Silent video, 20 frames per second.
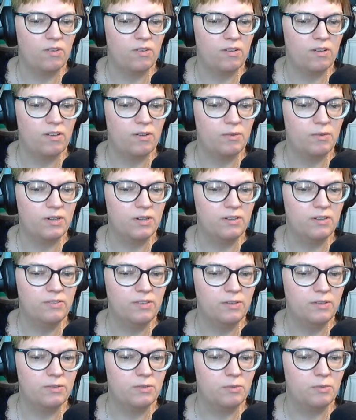I wonder if
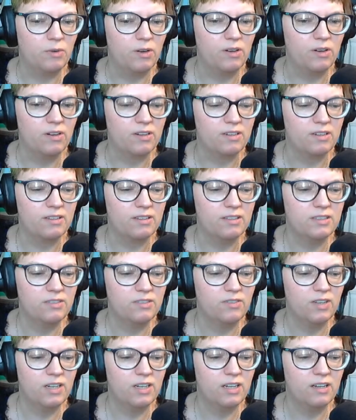that would work. Let's find